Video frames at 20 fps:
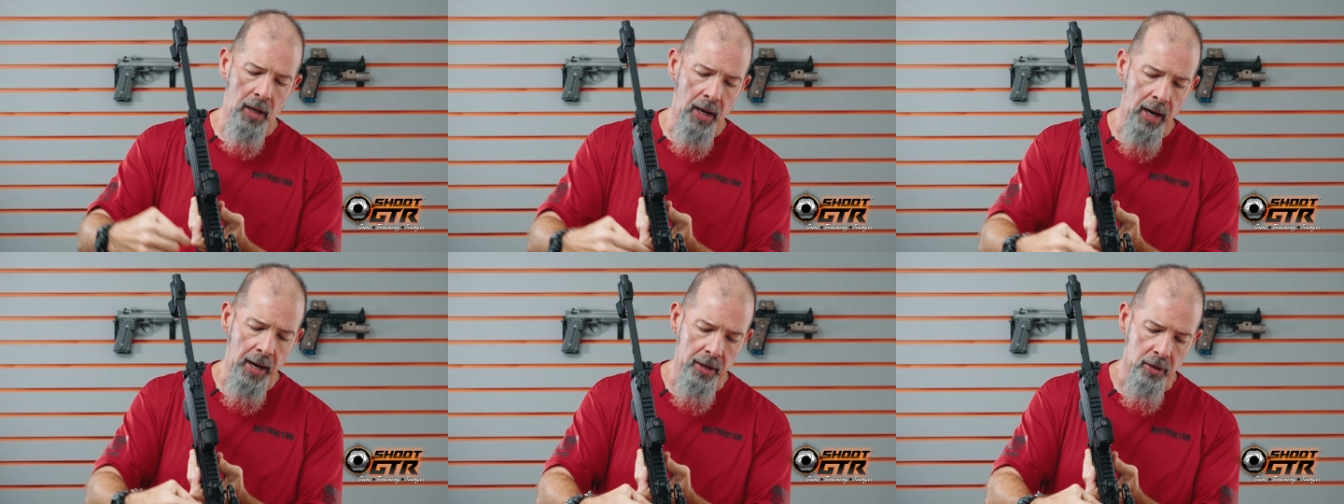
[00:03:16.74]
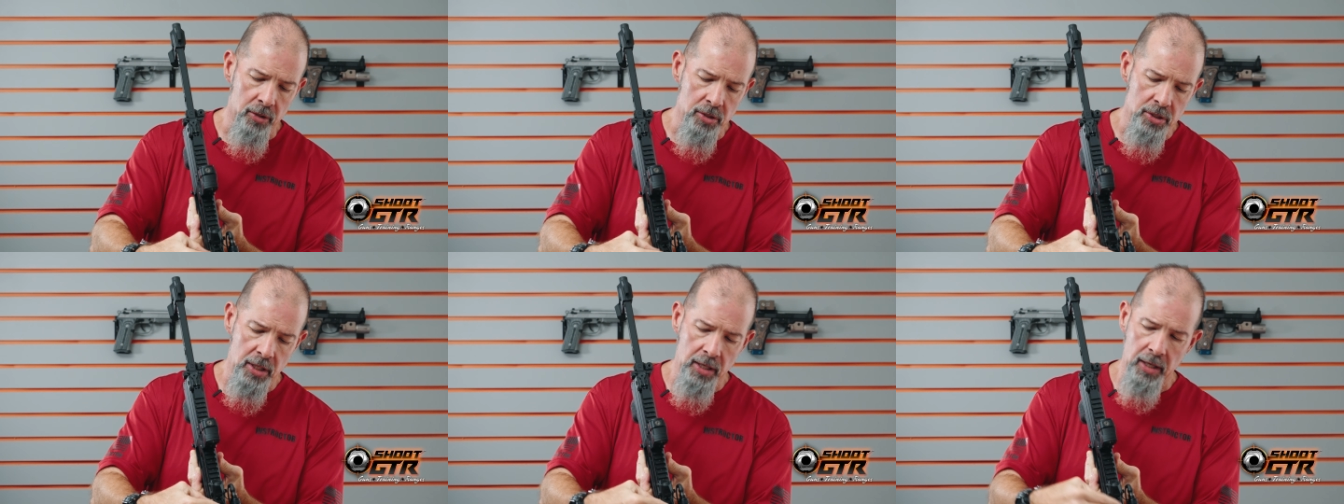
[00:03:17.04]

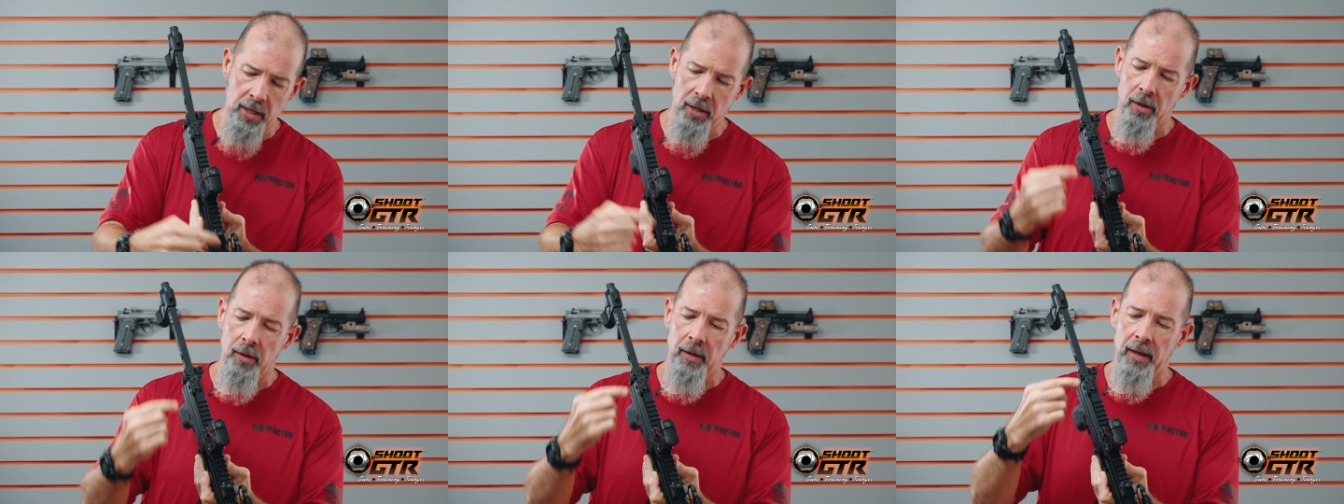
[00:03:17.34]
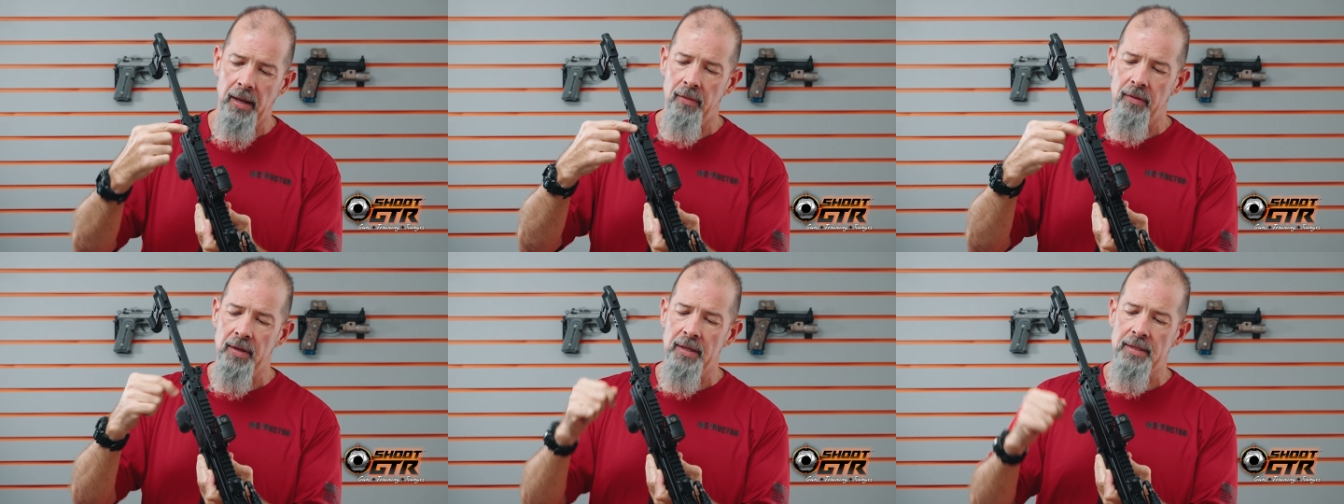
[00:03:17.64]
irons here
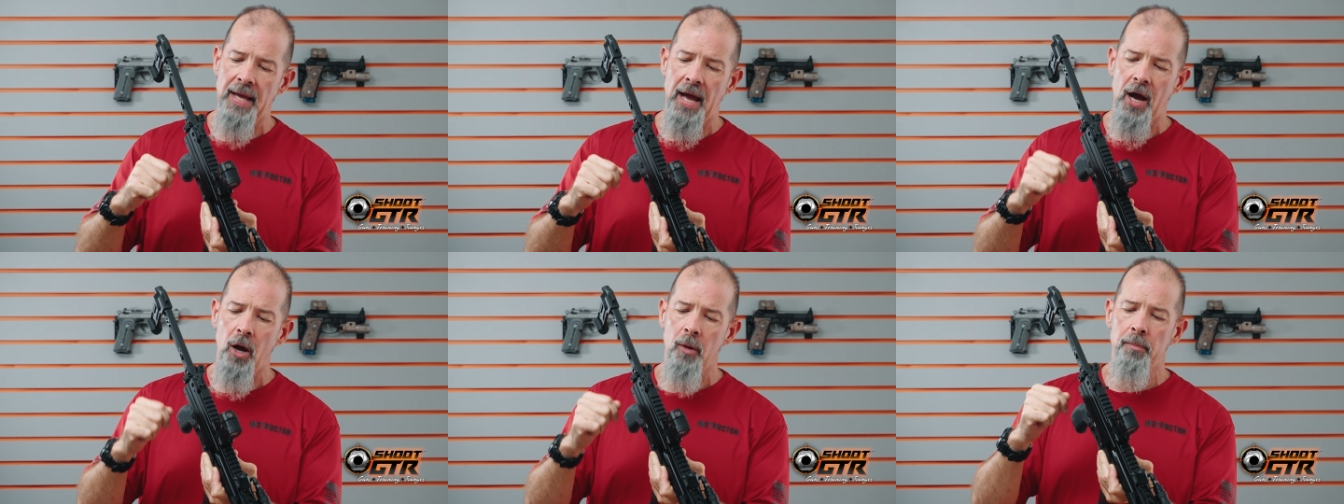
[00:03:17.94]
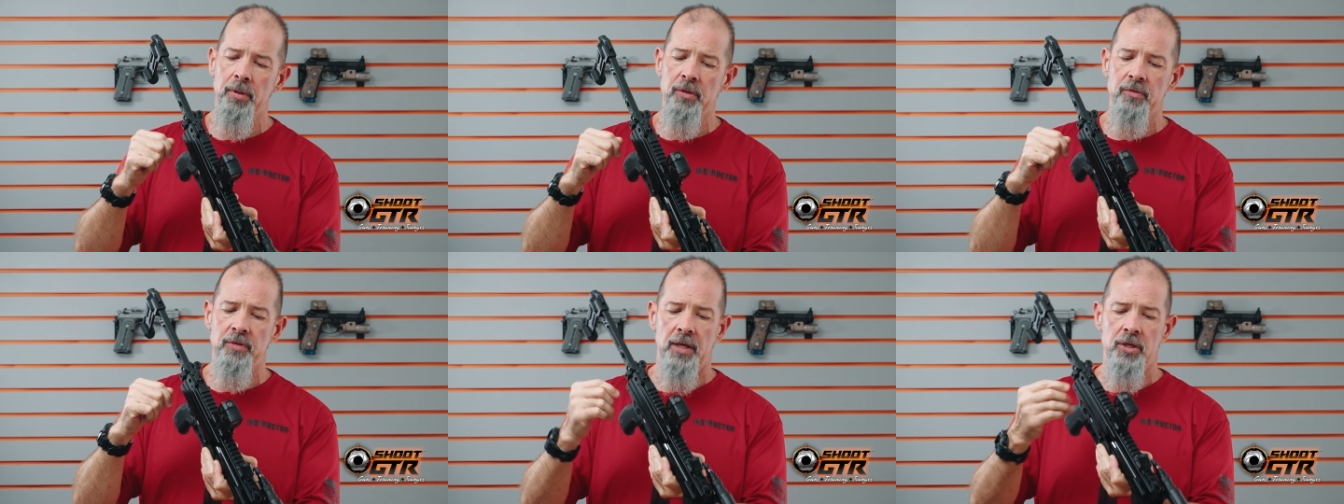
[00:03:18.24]
in the down
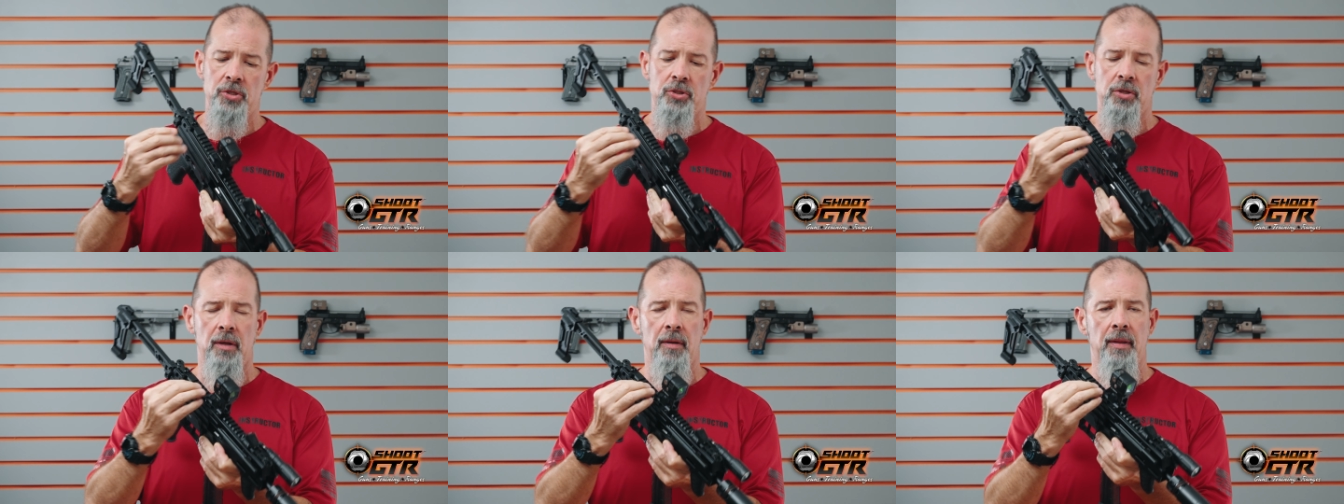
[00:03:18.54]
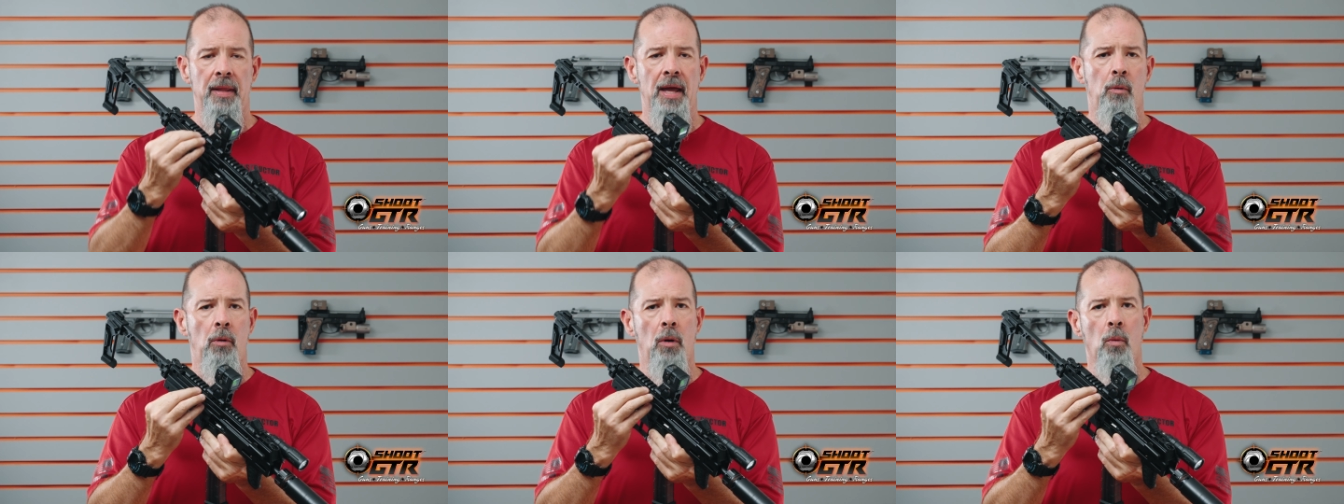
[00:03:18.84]

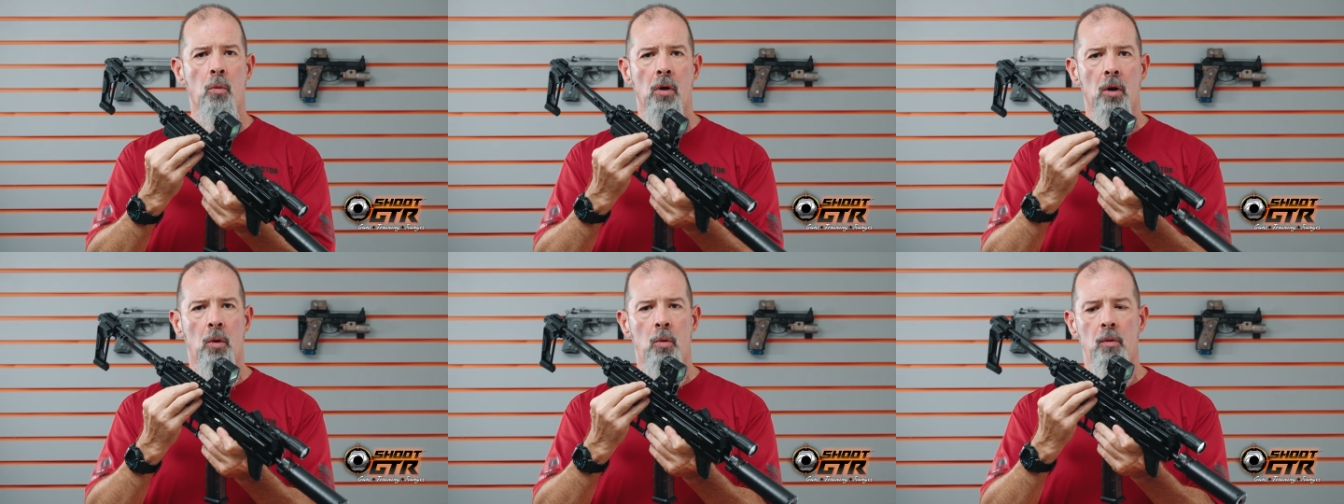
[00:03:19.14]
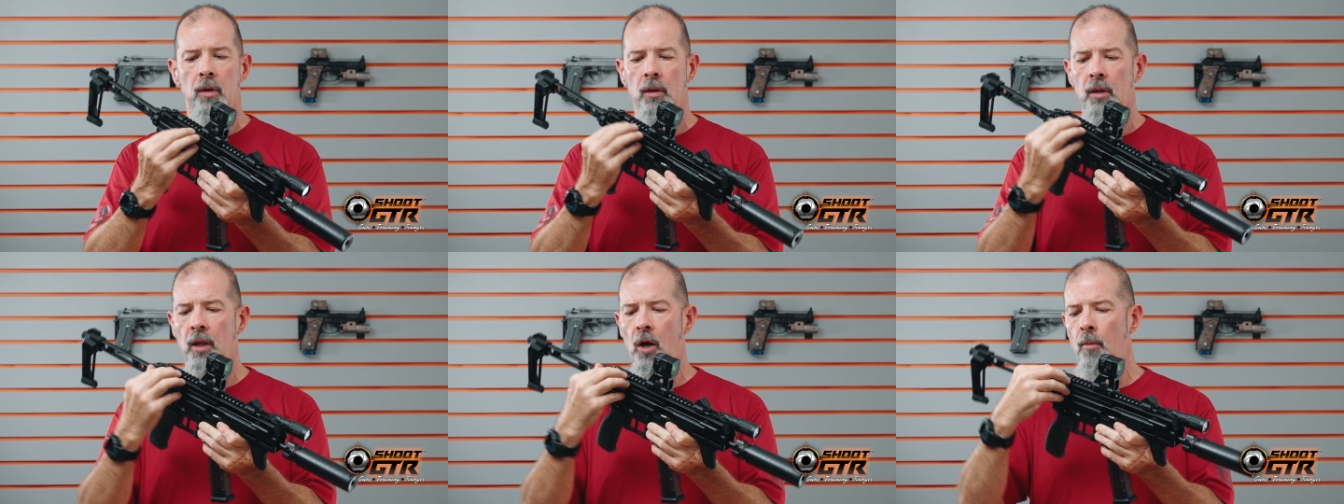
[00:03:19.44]
position that will work
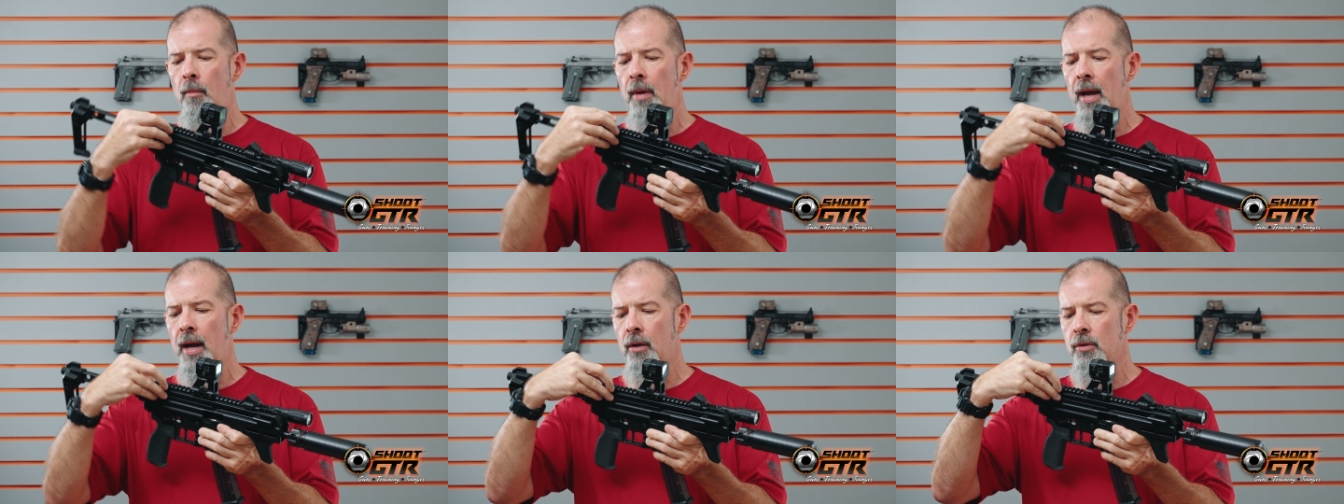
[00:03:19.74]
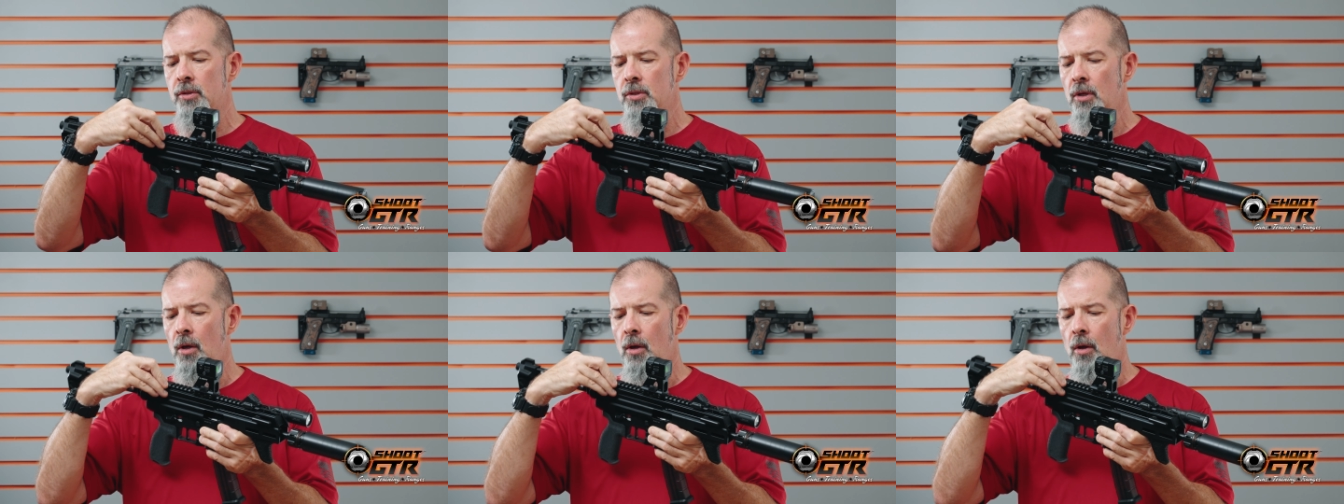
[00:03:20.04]
with a low
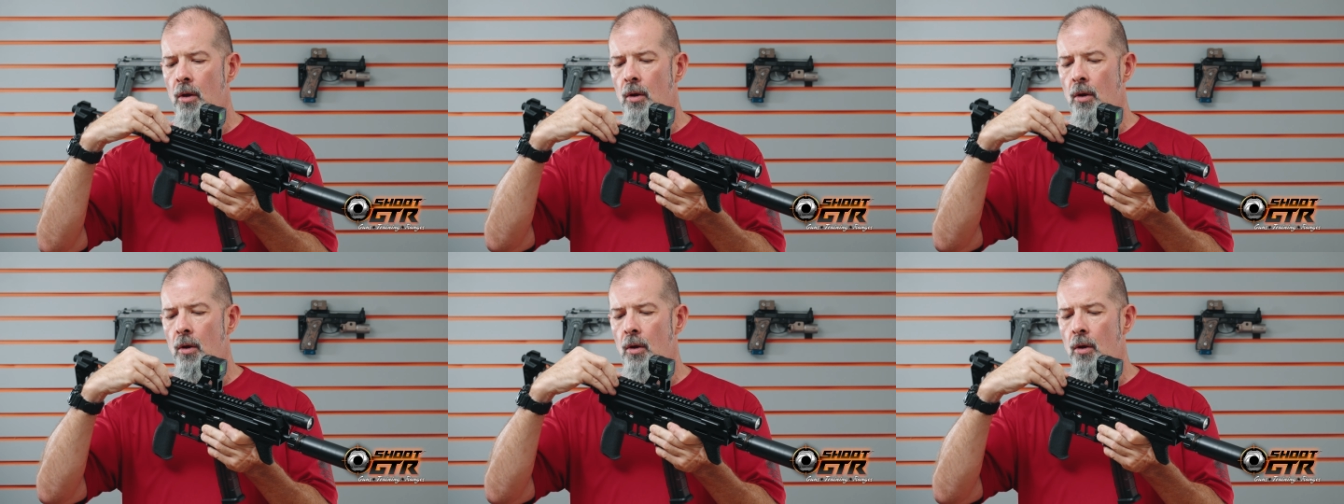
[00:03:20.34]
mount,